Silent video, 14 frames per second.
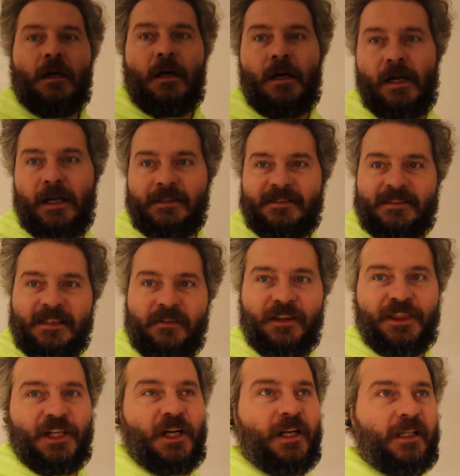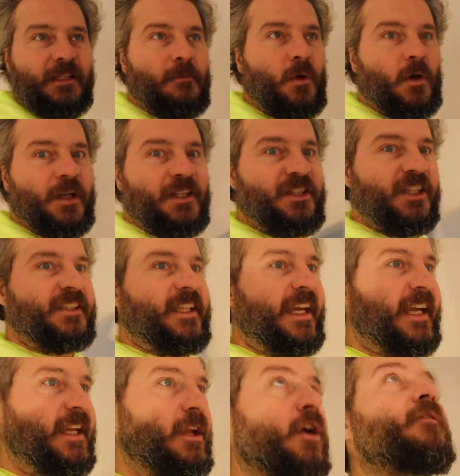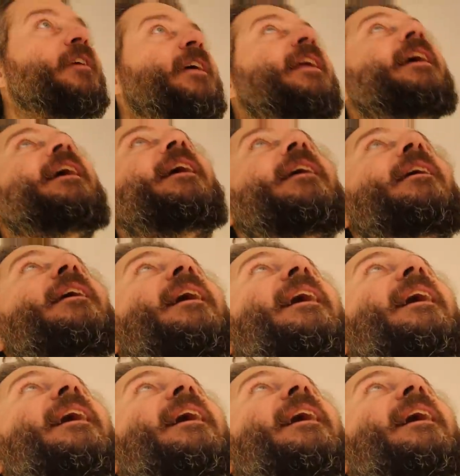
All right, 7.30 in the morning, just getting over here